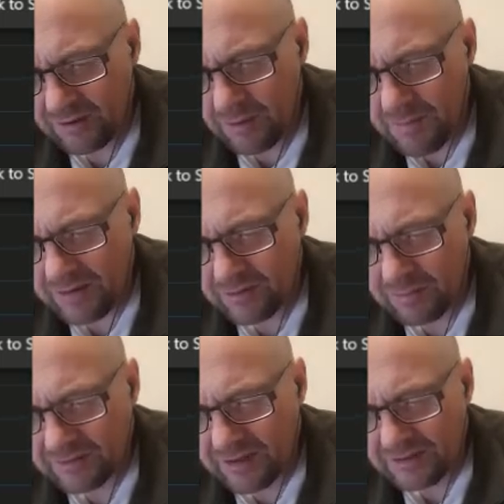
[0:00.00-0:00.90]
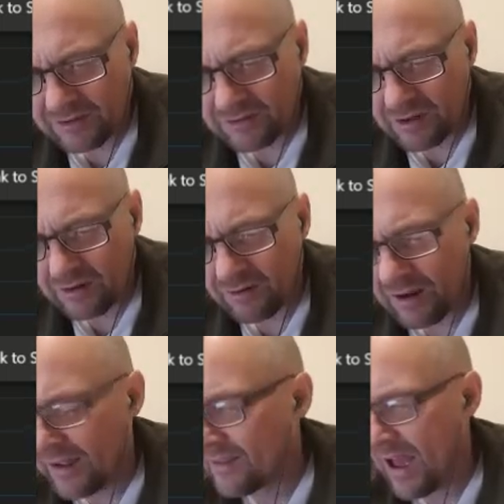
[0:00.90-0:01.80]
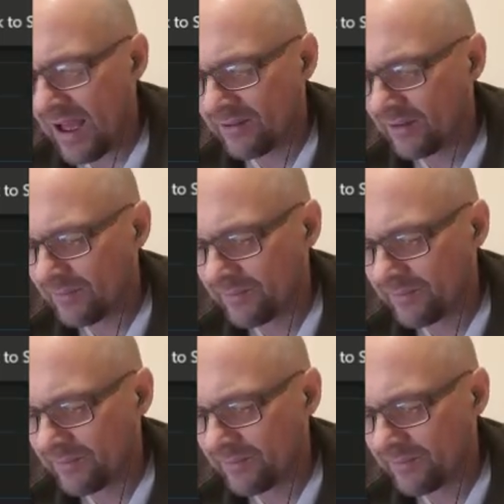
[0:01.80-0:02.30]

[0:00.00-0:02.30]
So imagine my data is going to look like that.